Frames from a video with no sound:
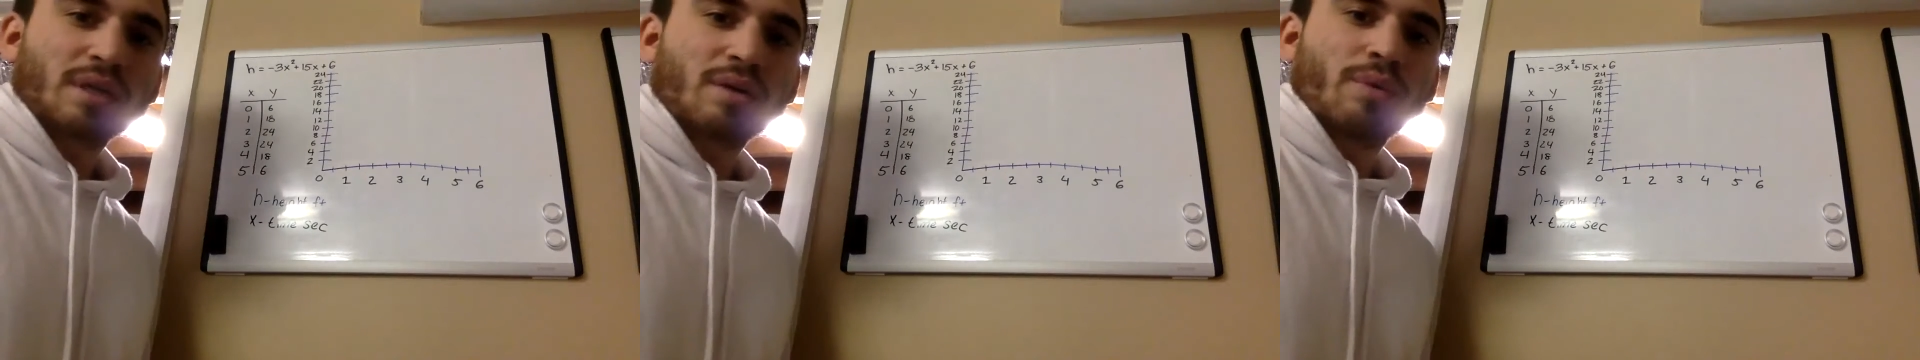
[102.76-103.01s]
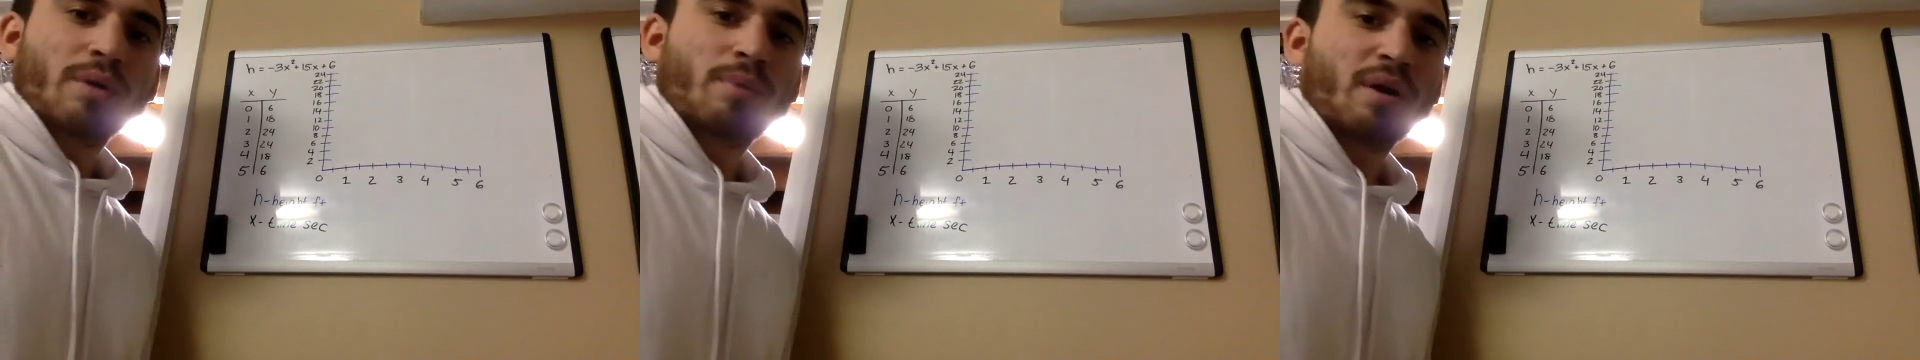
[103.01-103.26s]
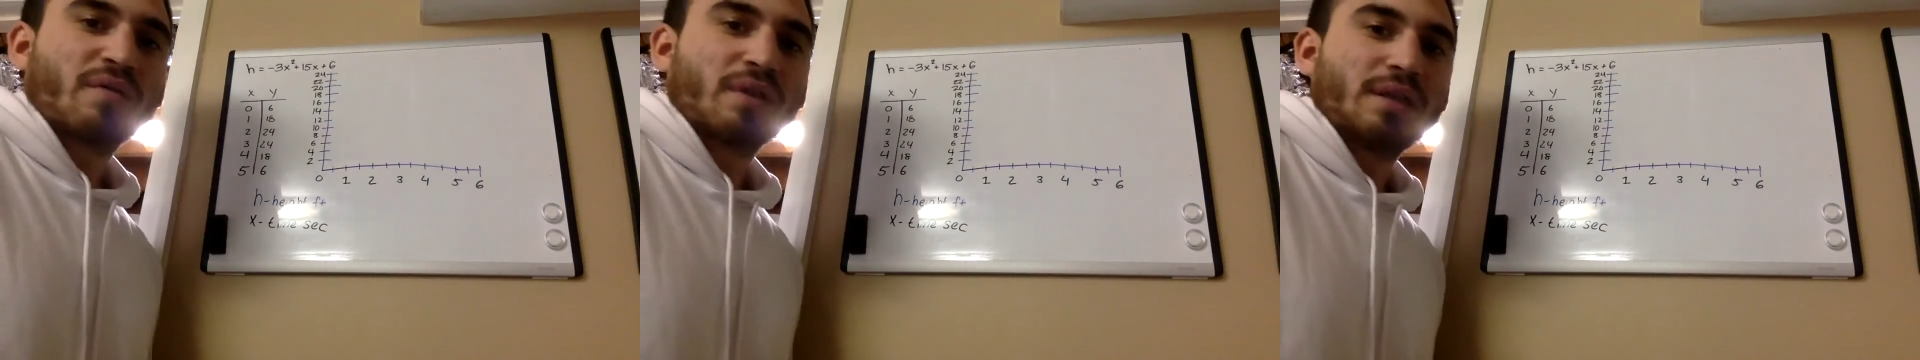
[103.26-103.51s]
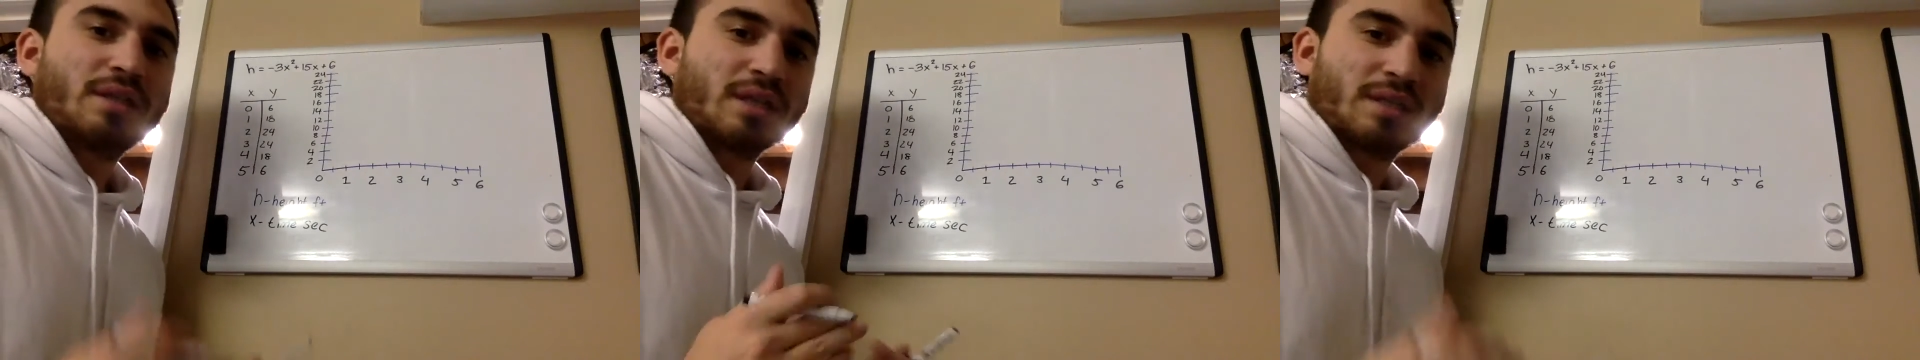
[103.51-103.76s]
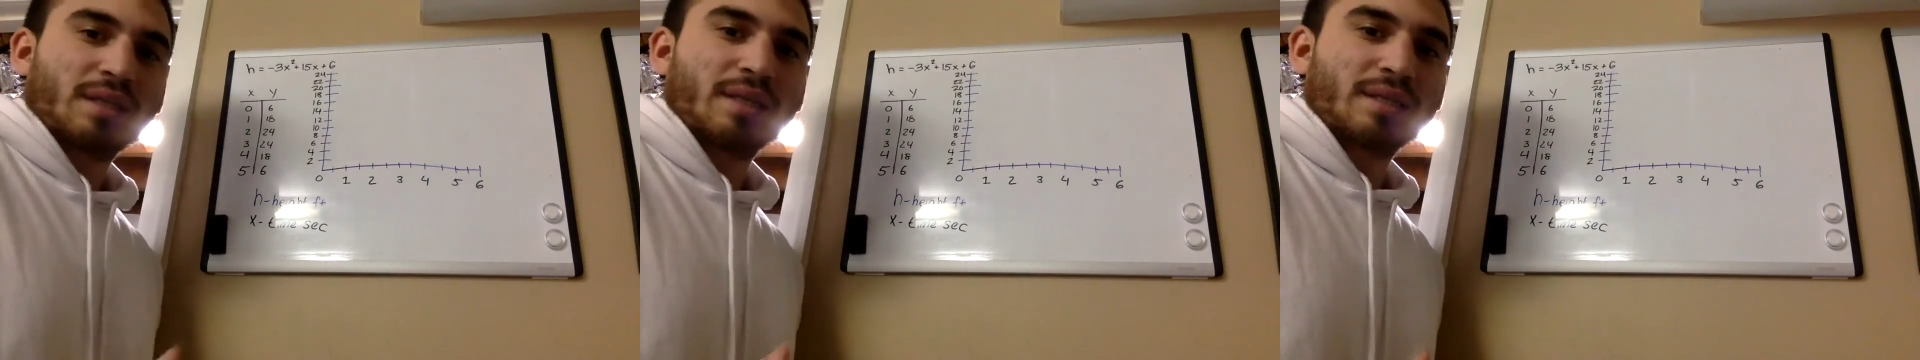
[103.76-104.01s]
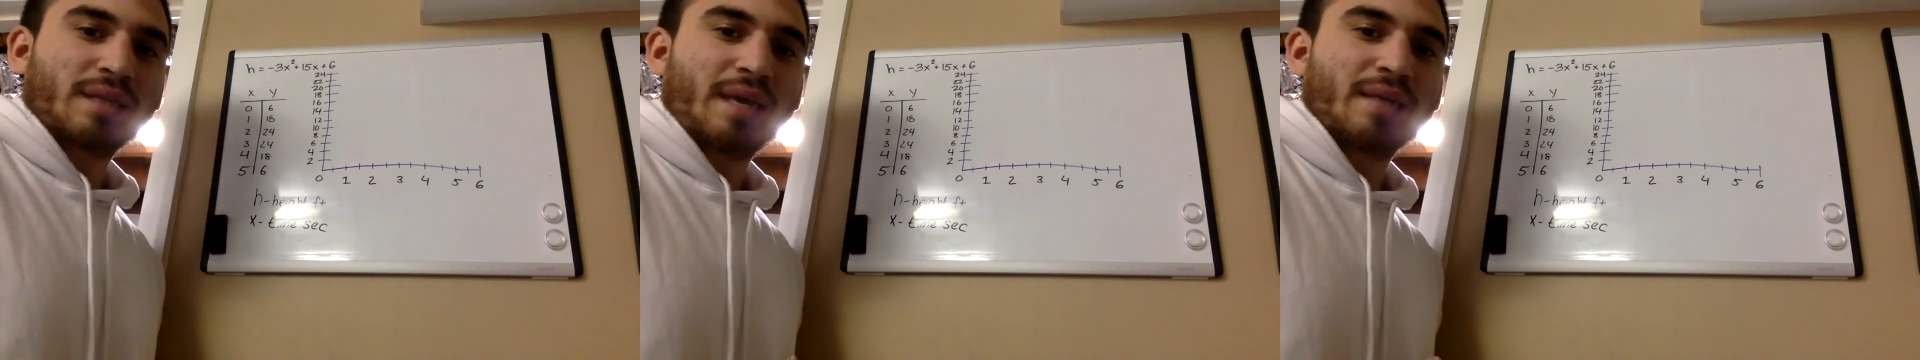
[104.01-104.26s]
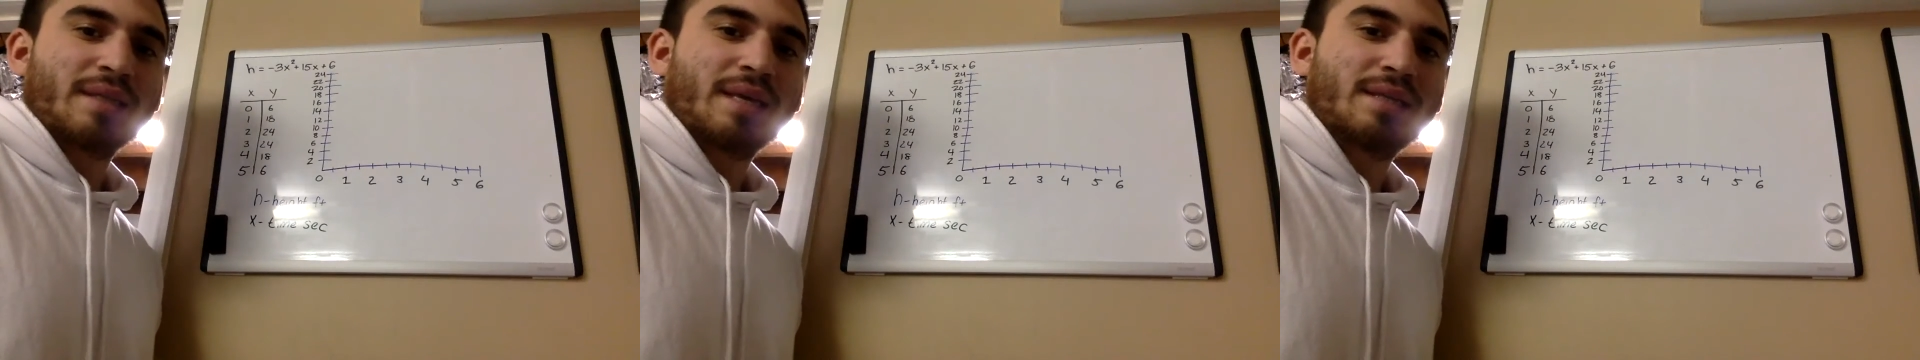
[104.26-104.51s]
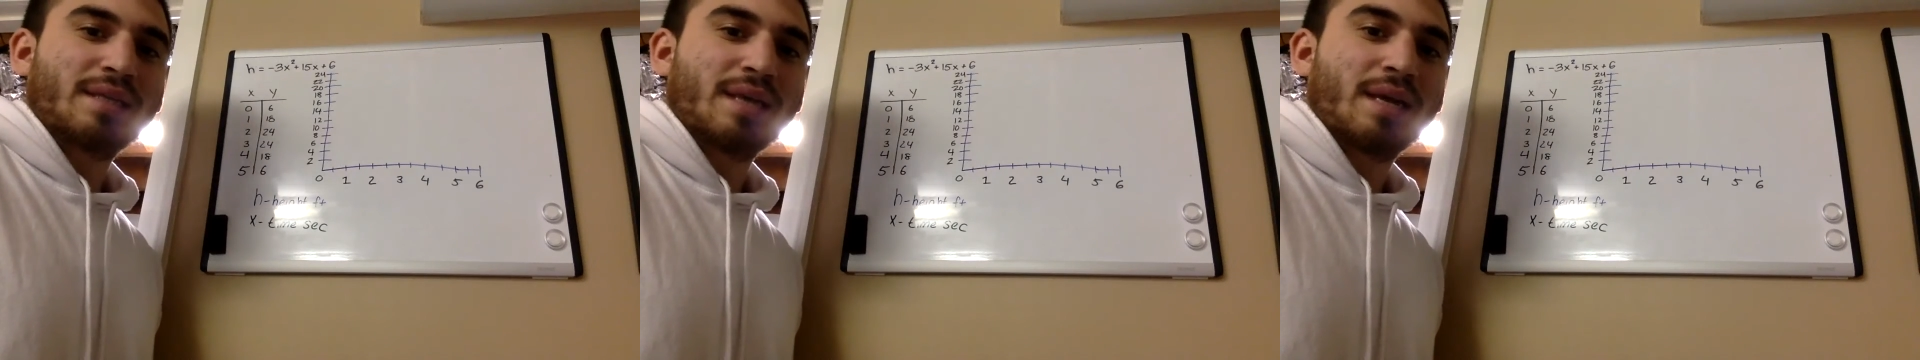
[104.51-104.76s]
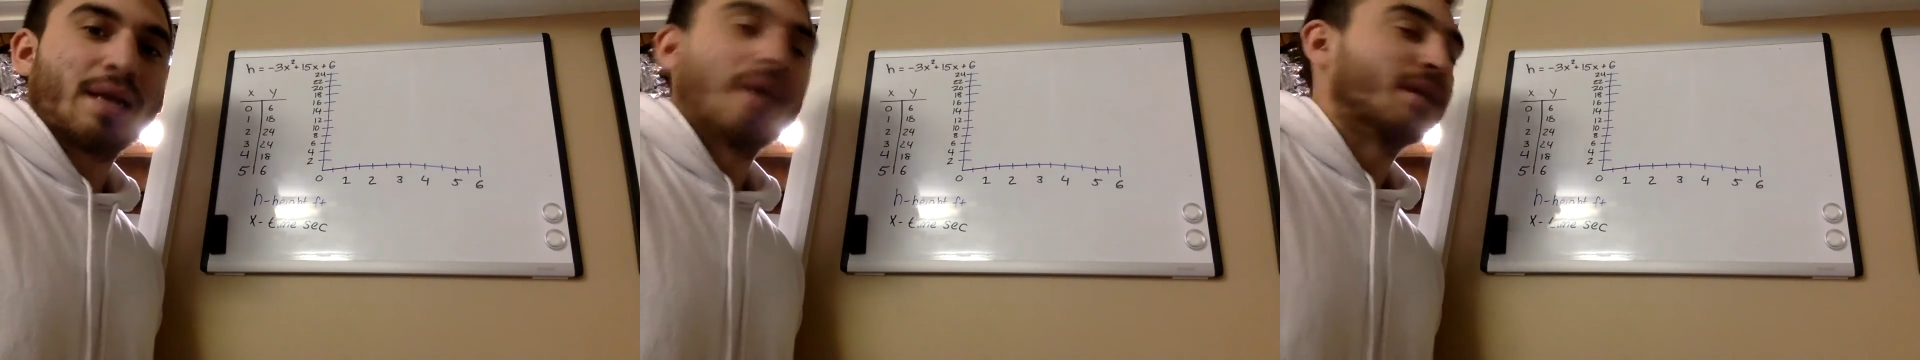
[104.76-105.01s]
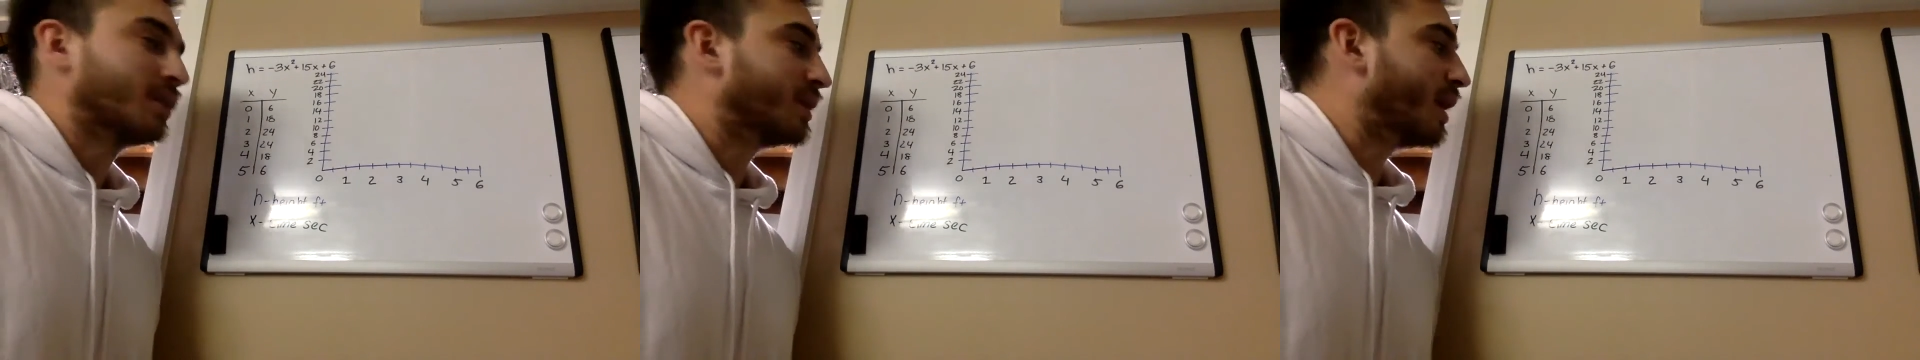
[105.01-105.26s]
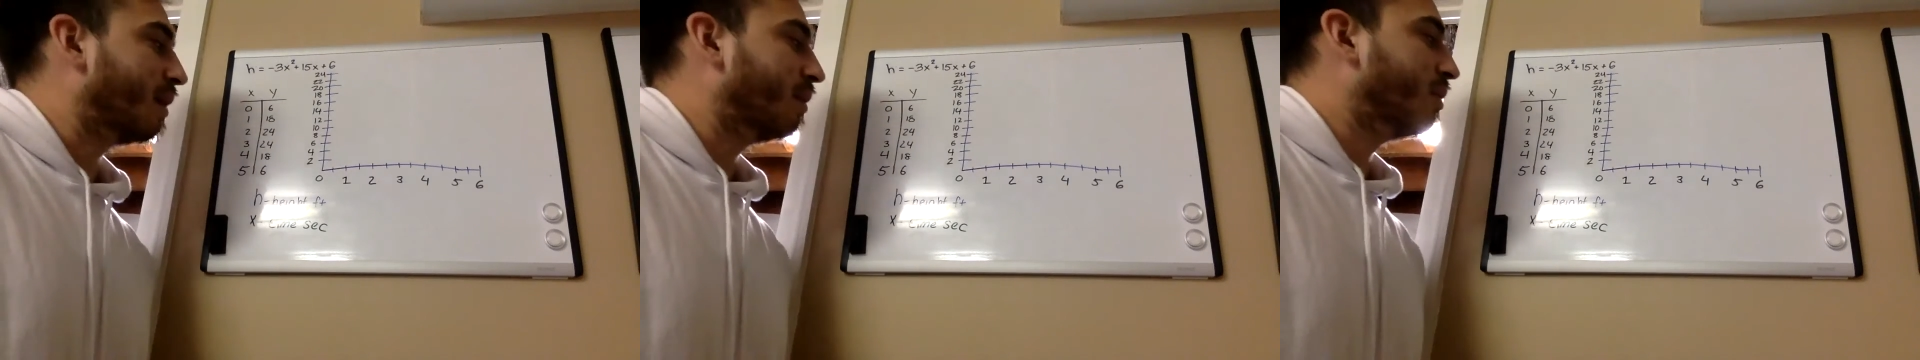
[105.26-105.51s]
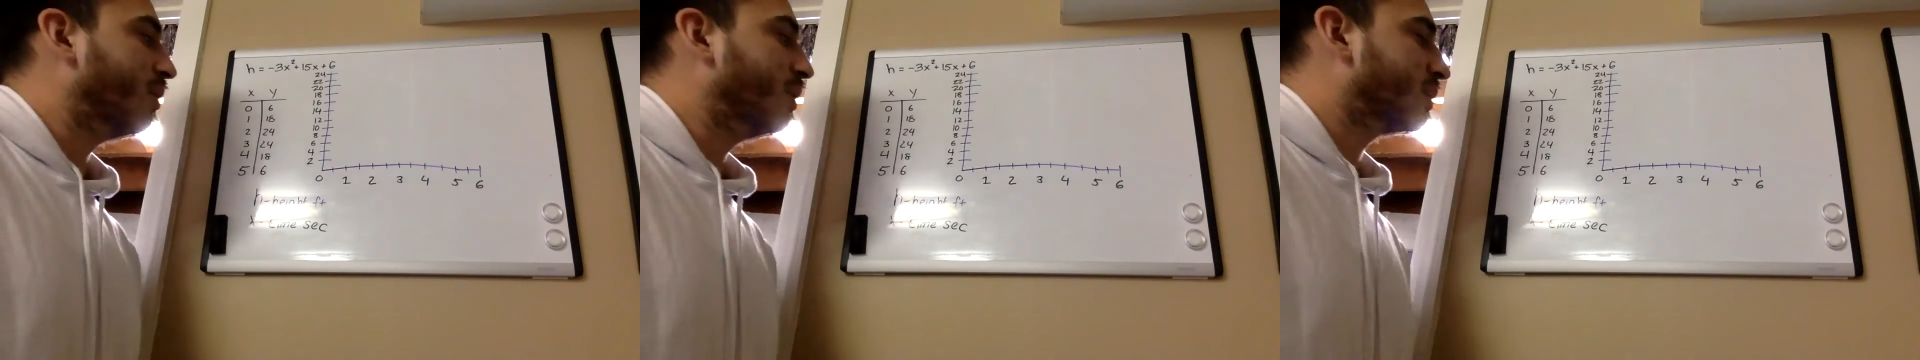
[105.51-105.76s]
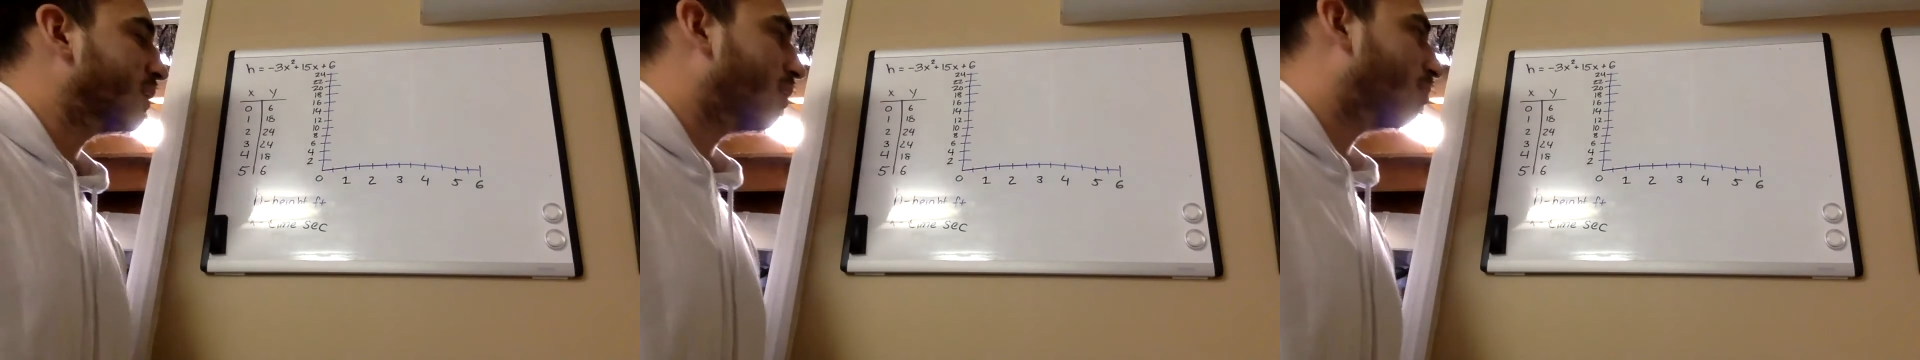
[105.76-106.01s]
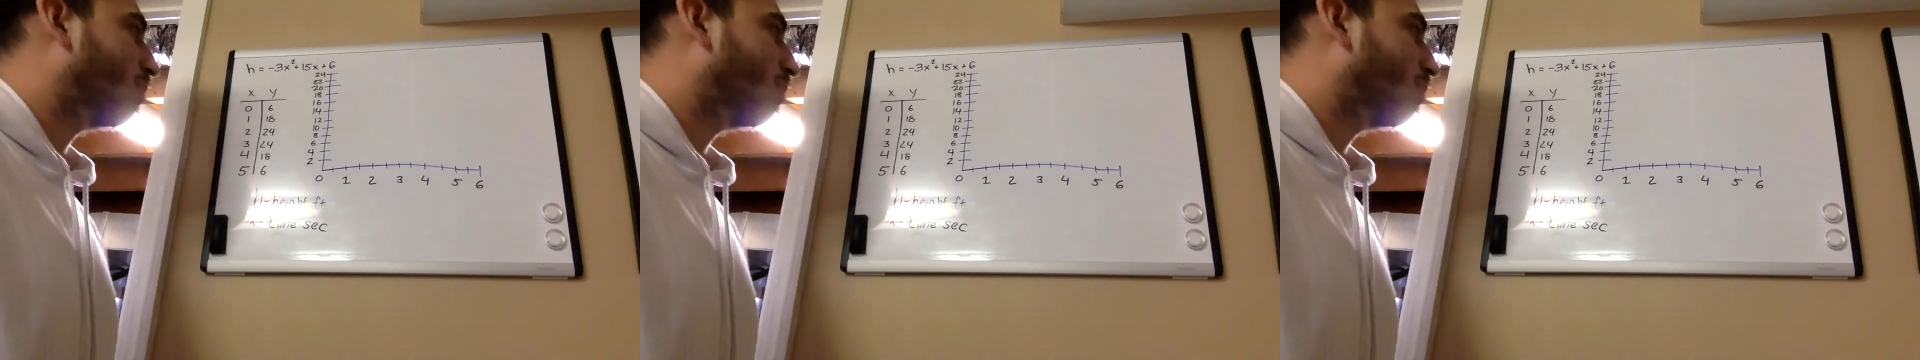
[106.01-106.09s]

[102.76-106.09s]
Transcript: going to work perfectly, just in this case it did. So now I'm going to start